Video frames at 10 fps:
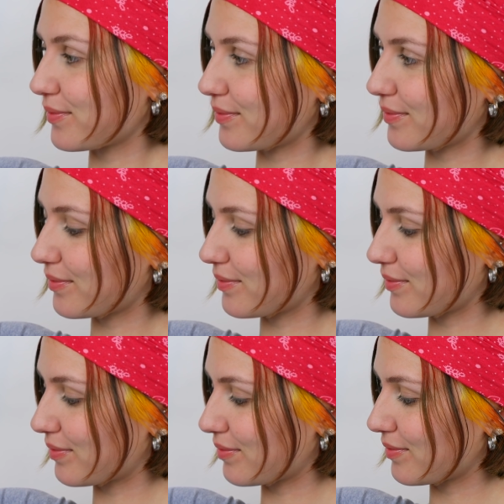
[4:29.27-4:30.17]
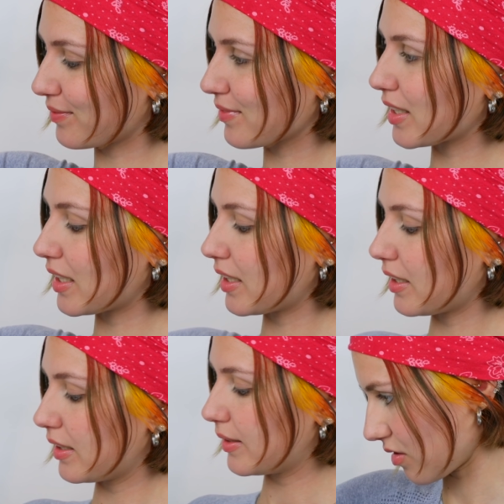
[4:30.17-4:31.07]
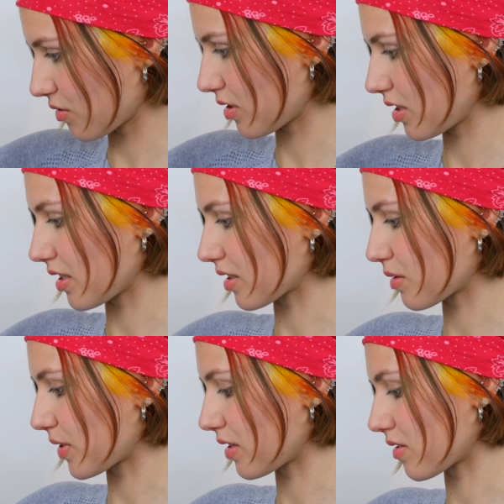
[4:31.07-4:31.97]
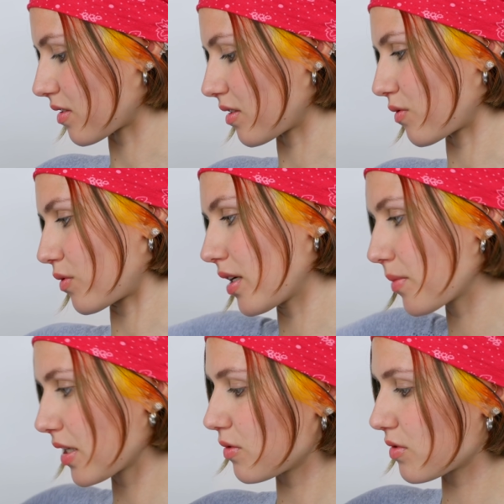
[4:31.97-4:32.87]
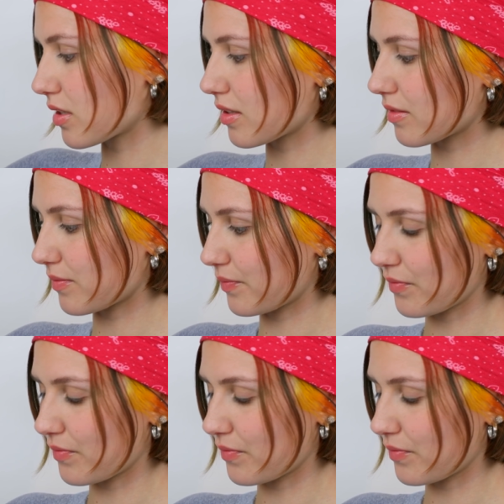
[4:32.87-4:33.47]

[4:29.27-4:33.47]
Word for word: your entire bowl with this. It's really expensive. Why am I using